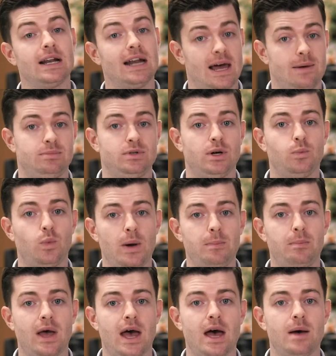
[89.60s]
a laptop
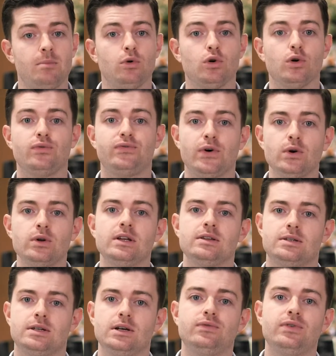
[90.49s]
webcam or a phone in
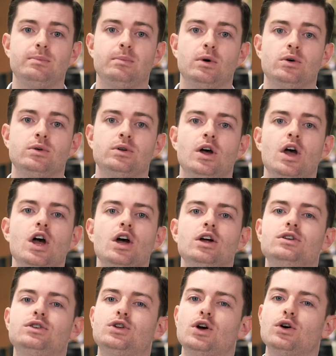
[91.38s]
selfie mode,
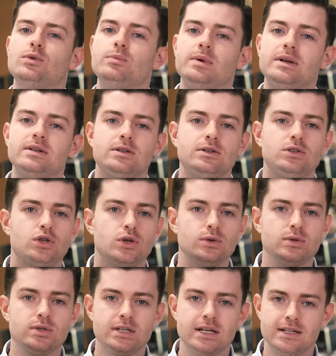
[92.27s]
don't be
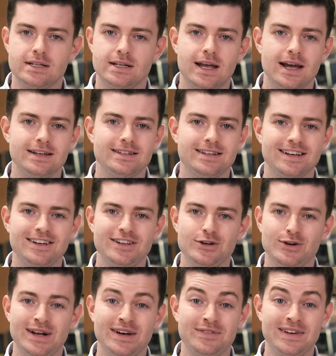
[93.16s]
seduced into gazing at
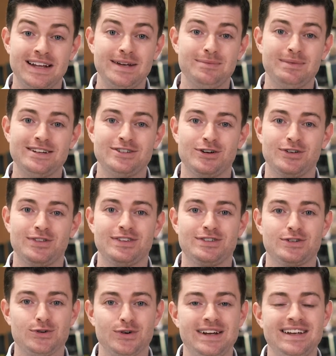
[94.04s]
your lovely image on the
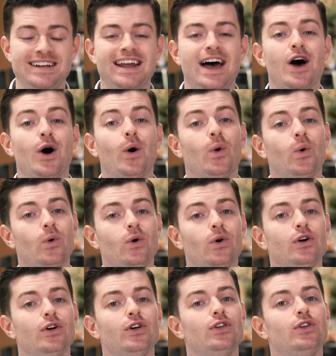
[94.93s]
screen,
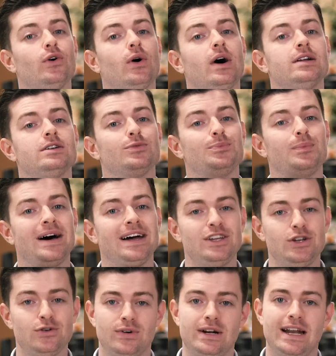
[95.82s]
or you'll
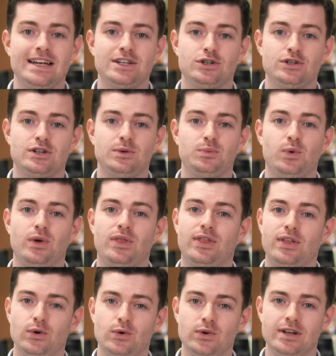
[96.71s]
undermine your relationship
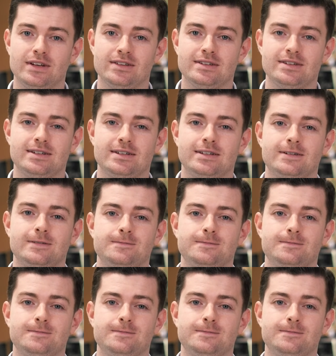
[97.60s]
with the audience.